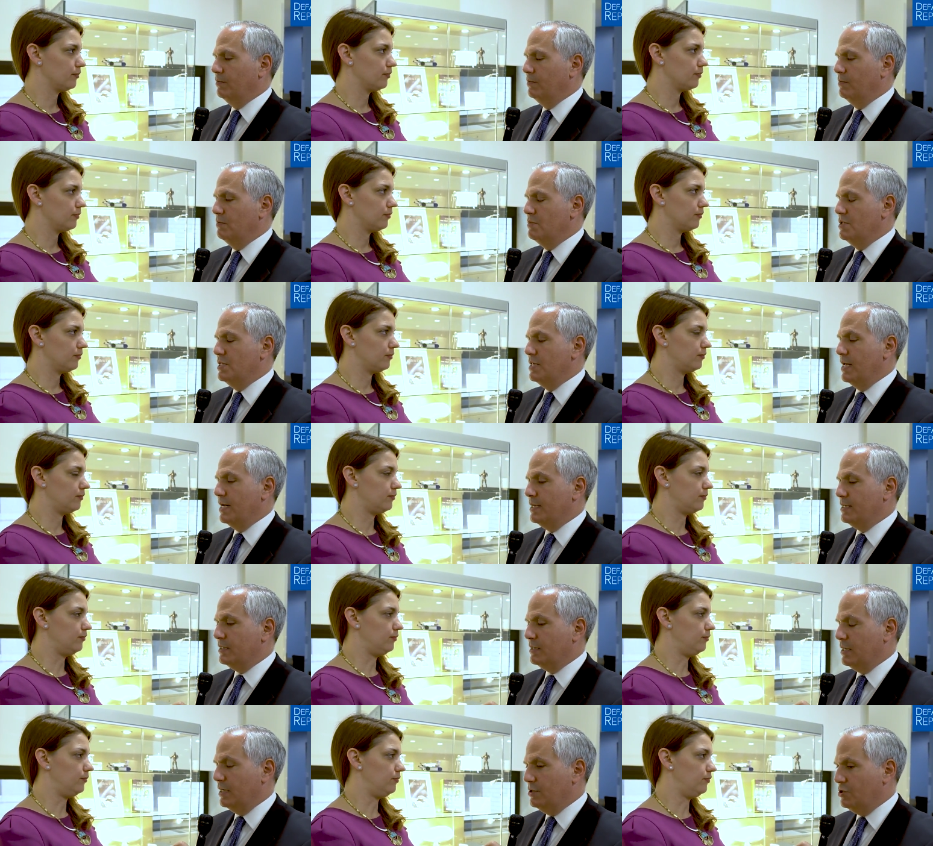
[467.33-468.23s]
Speaker 1: that
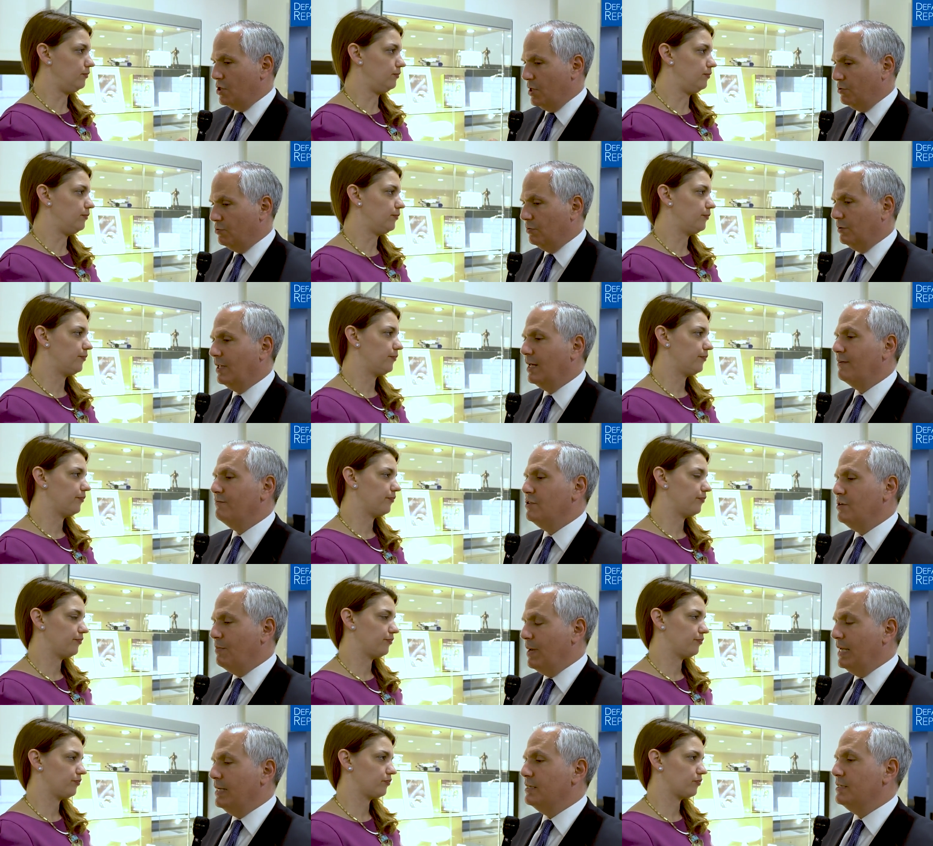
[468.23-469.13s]
has engendered a lot of
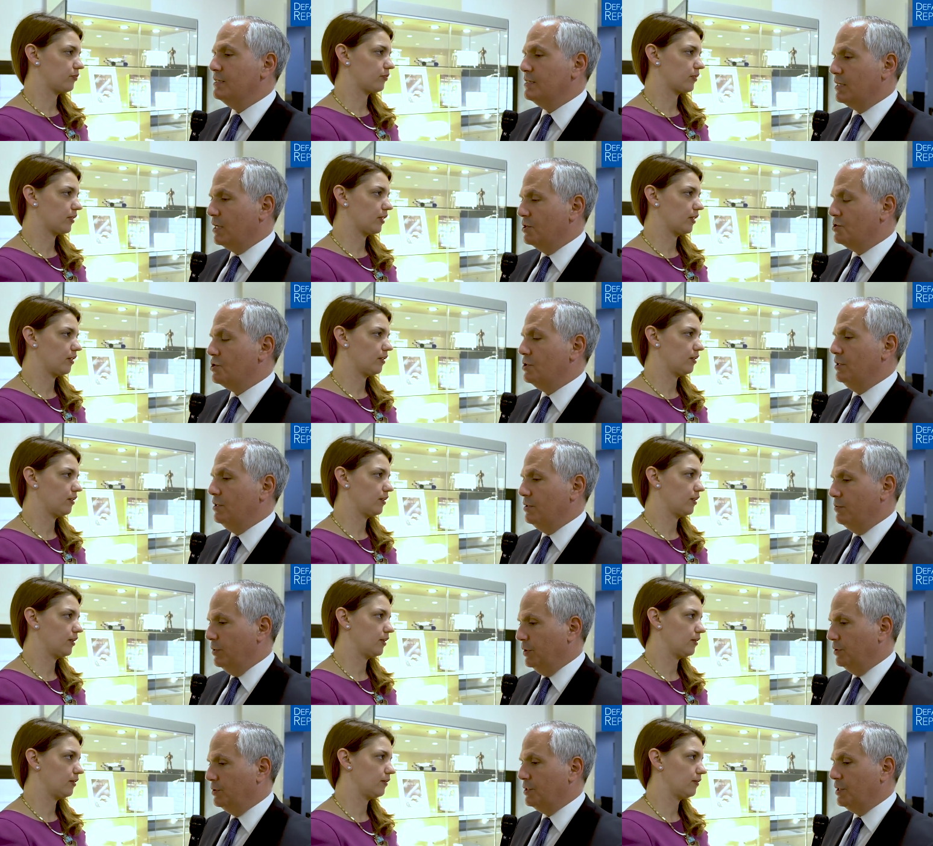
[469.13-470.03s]
debate and discussion in the
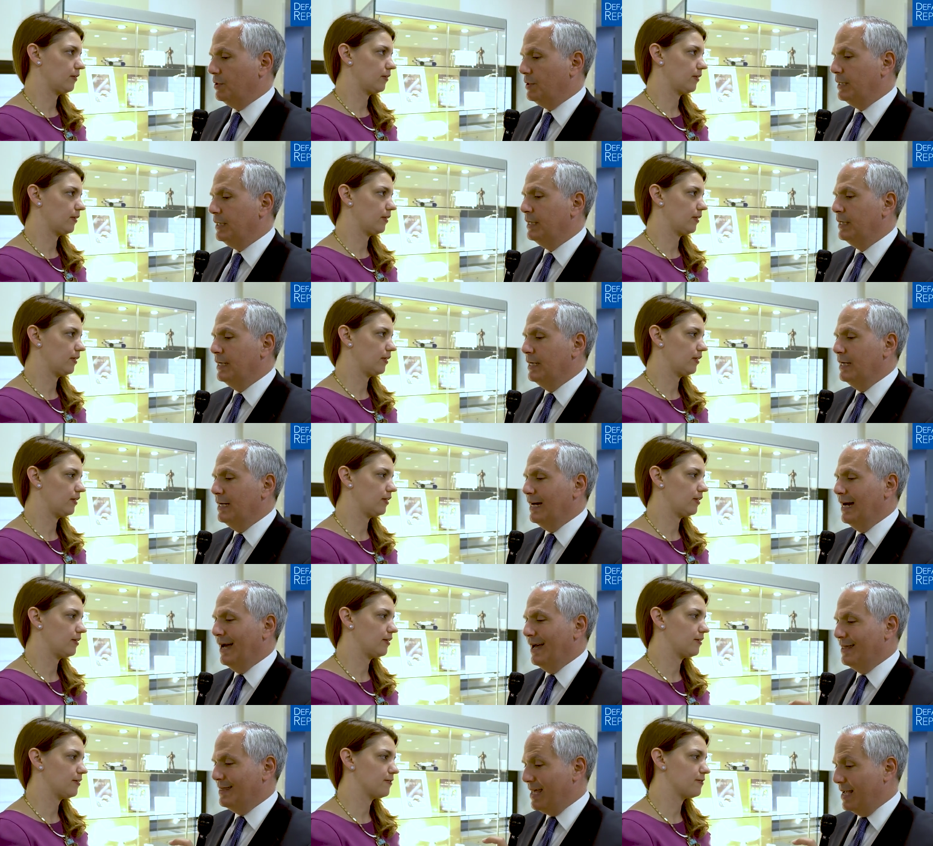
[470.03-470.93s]
military
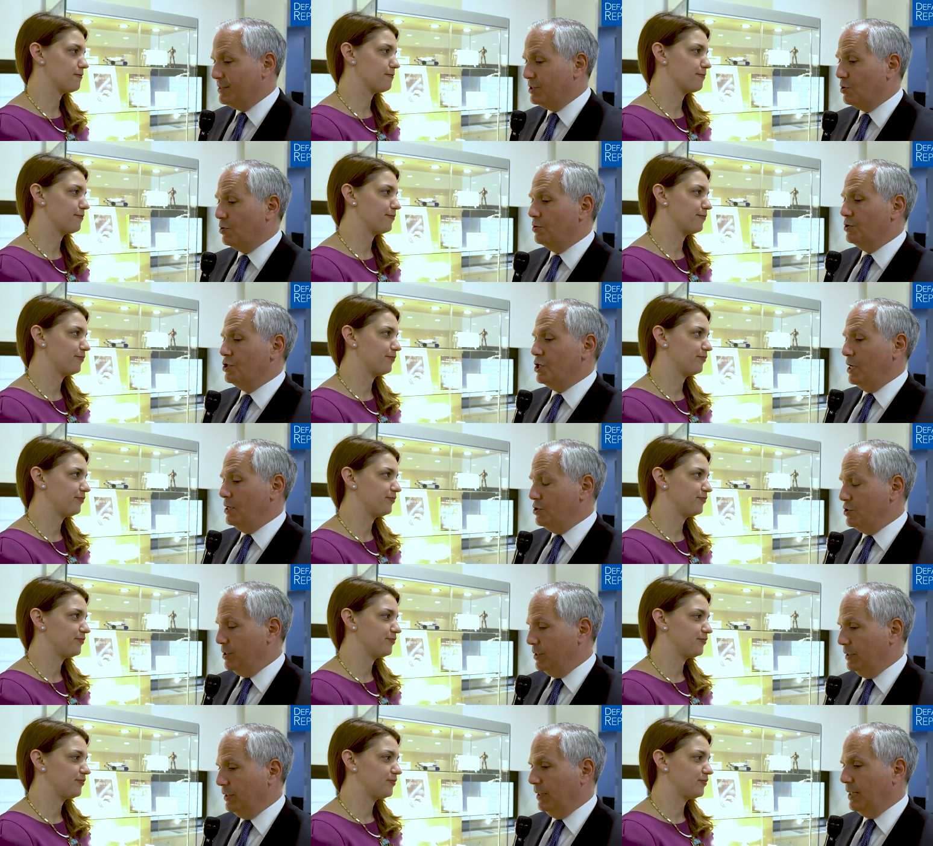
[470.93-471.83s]
uh, that started
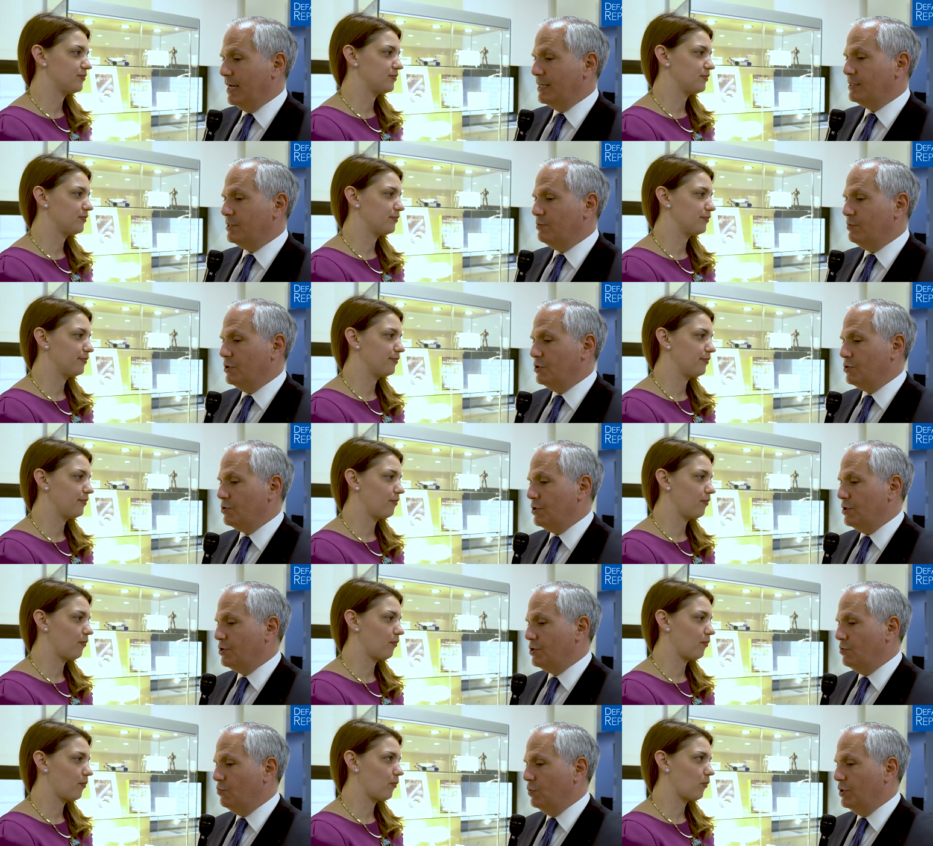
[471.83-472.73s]
changing in the last
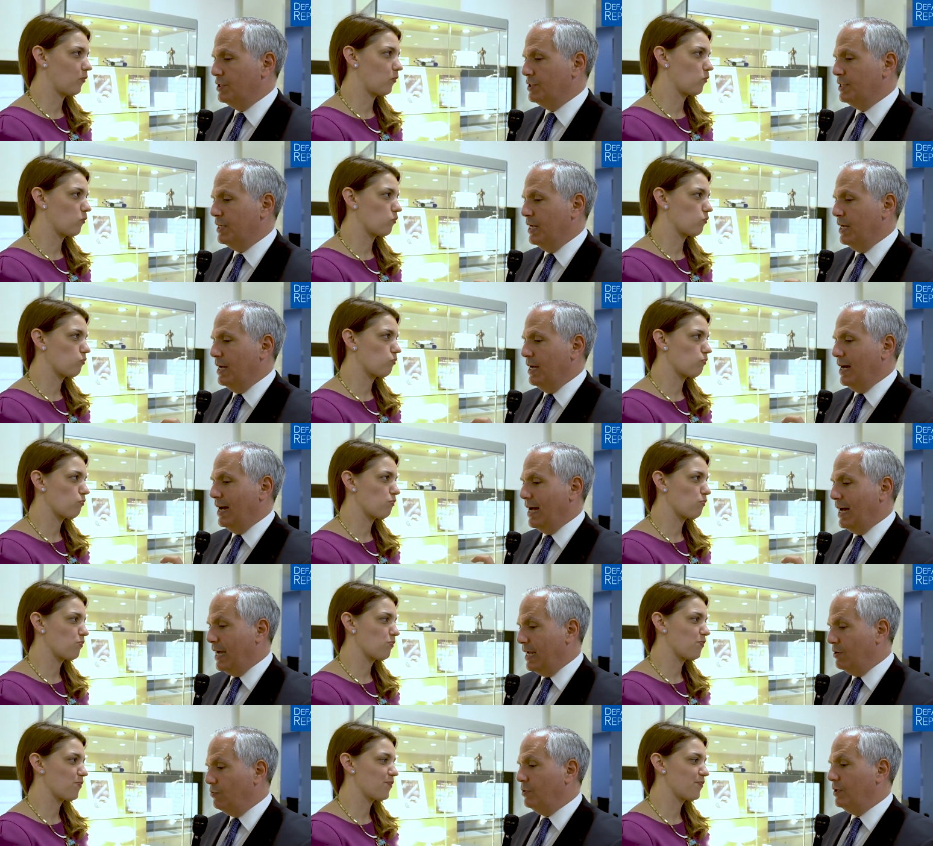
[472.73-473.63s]
administration was
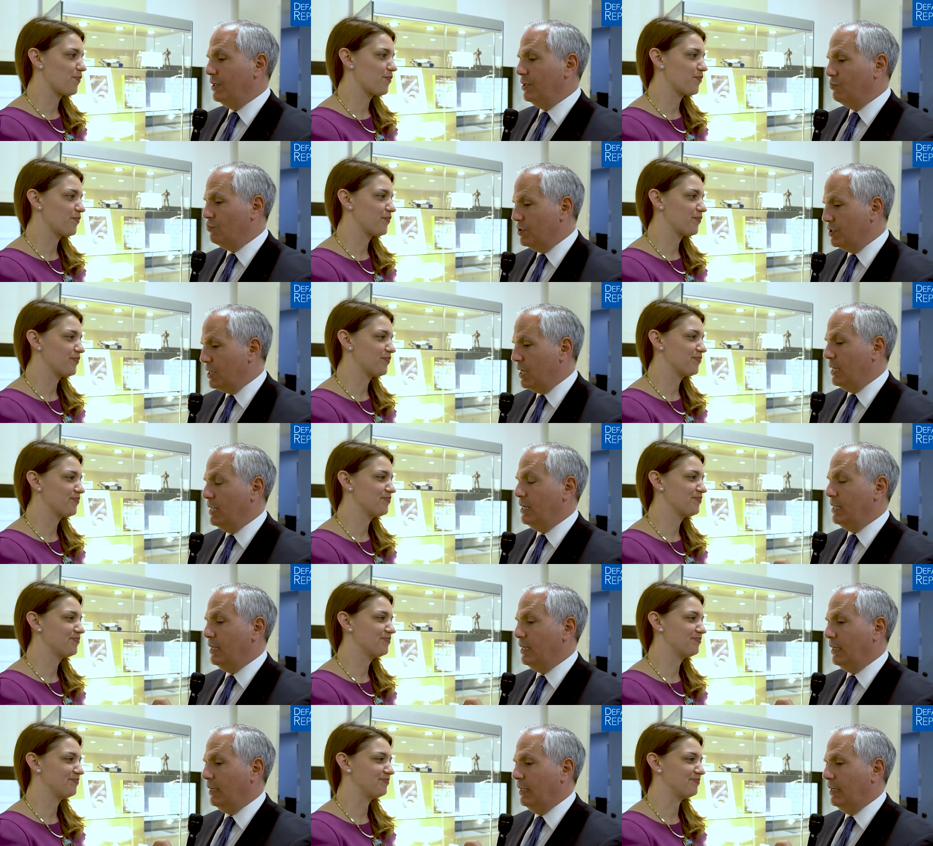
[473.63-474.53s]
hiring and
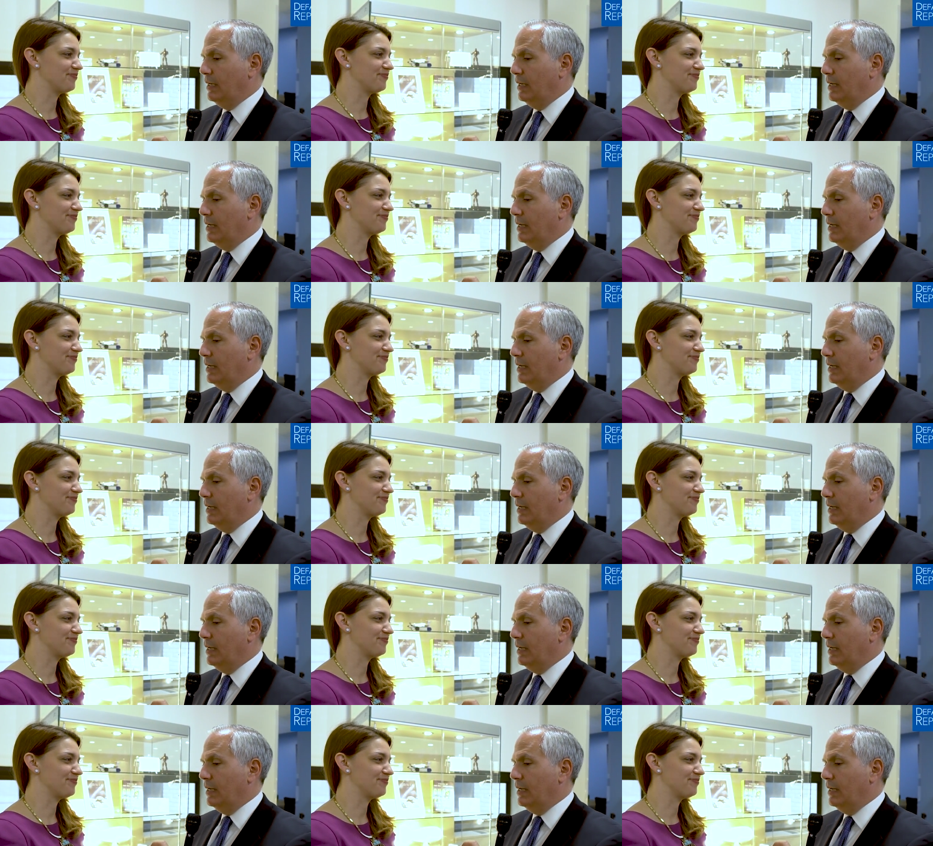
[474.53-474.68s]
retaining